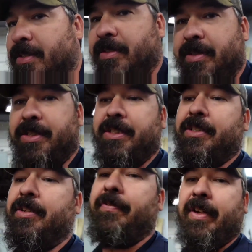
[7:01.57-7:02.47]
or a
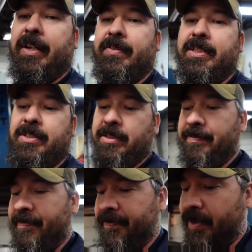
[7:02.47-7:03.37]
G35 engine,
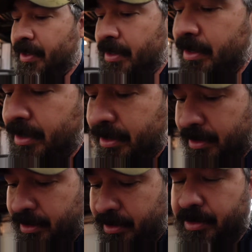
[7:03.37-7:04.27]

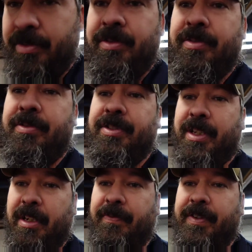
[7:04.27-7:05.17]
you
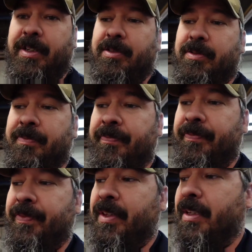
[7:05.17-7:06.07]
yourself know
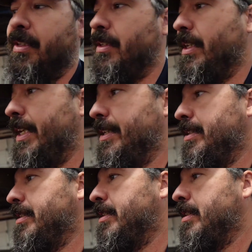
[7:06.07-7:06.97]
that
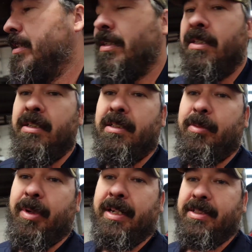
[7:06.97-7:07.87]
the
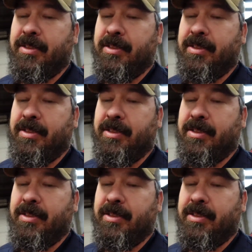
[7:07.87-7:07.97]
price is